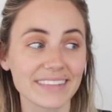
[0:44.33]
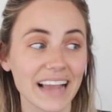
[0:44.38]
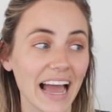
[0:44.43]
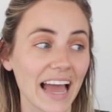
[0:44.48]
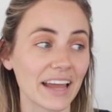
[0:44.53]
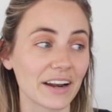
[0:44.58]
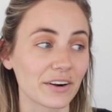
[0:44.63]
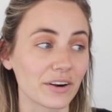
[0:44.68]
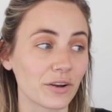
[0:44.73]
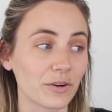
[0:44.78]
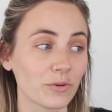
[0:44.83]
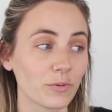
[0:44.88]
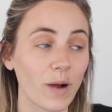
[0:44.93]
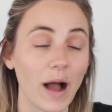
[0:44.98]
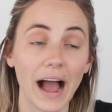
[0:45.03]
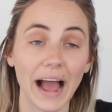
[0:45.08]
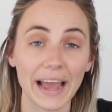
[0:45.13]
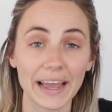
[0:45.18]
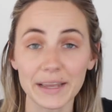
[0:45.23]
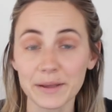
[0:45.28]
I don't know
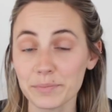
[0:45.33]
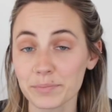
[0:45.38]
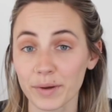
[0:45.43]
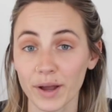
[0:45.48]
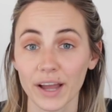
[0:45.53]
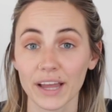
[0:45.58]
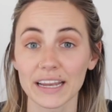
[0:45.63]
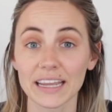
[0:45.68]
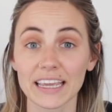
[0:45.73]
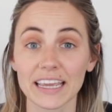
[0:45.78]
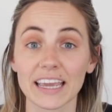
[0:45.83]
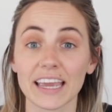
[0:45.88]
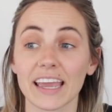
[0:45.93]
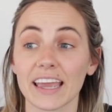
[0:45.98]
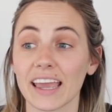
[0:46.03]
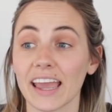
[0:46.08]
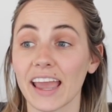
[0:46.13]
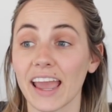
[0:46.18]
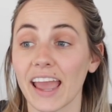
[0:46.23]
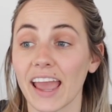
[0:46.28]
why, but
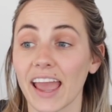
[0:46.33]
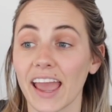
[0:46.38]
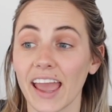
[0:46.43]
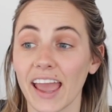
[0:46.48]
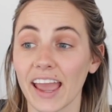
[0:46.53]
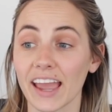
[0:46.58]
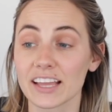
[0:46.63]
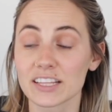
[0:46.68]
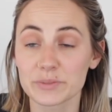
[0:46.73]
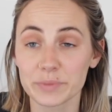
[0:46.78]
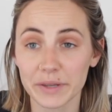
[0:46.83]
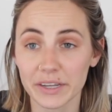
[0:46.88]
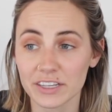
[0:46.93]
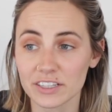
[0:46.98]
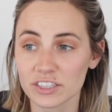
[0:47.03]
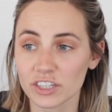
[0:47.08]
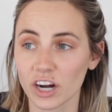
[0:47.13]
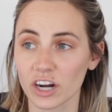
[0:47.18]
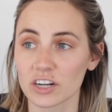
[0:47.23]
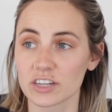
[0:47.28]
he hates being in his
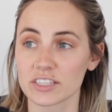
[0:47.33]
car